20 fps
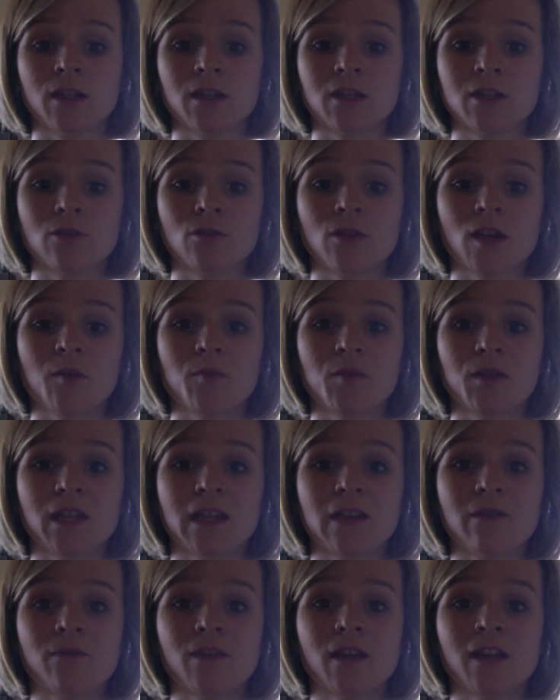until they
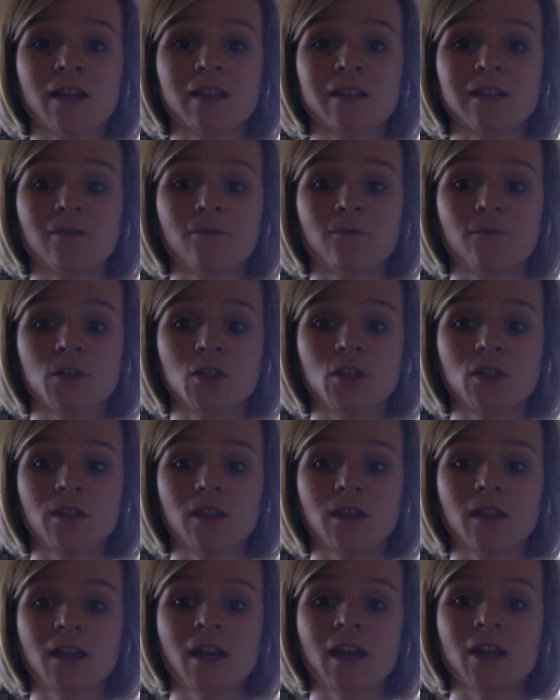believe they are
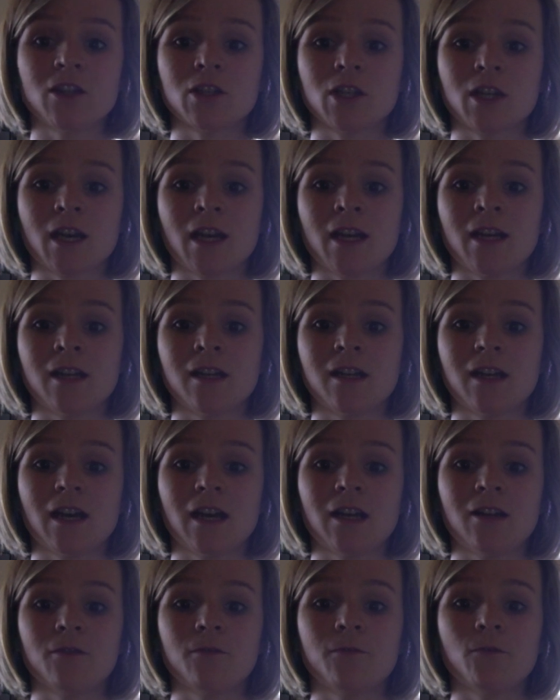sufficiently educated
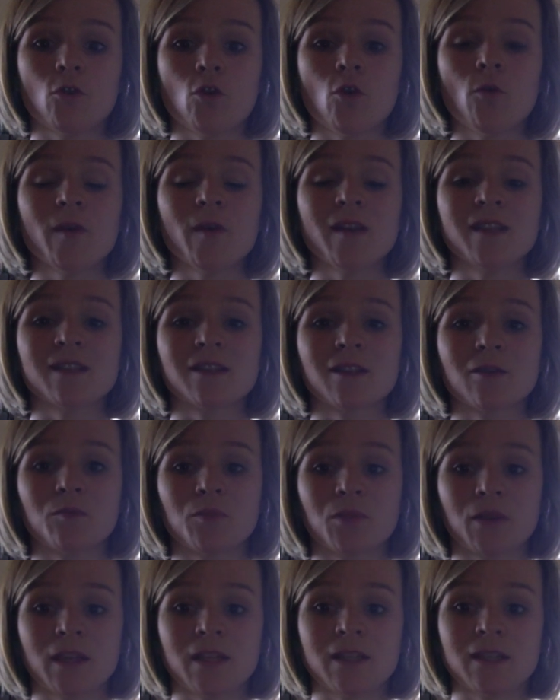and a form is
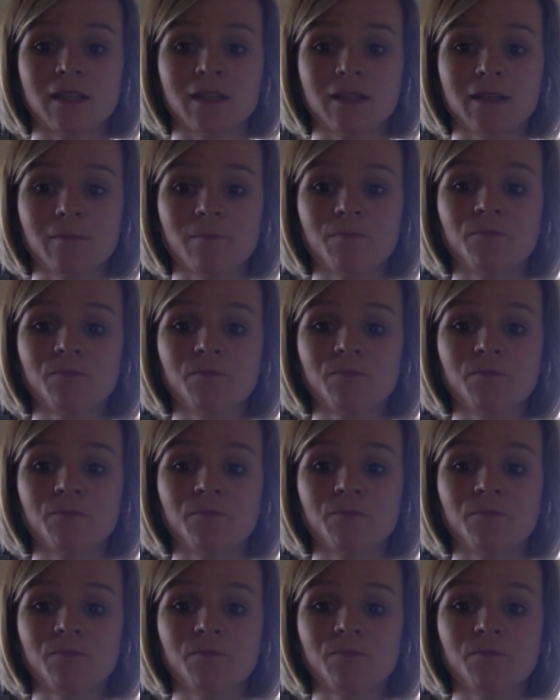completed.